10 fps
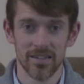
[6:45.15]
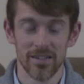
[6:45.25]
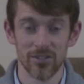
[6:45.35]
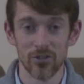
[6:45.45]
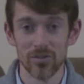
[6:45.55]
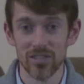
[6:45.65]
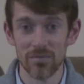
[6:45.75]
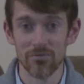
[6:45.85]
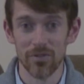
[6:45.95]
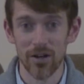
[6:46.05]
And so it
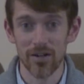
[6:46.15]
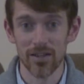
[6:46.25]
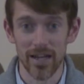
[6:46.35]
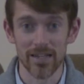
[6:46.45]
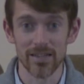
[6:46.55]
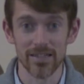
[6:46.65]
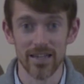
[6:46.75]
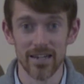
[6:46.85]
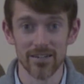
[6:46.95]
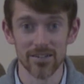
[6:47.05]
seems very likely
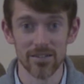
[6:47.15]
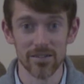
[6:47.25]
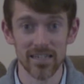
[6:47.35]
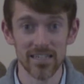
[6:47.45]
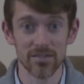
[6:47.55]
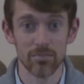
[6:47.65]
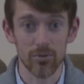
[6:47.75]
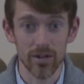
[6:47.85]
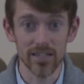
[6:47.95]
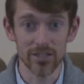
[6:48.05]
that he's
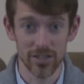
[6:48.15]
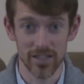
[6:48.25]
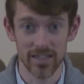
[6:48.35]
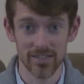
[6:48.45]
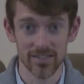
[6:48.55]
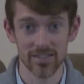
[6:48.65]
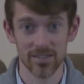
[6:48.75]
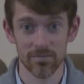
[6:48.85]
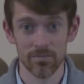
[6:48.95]
preached this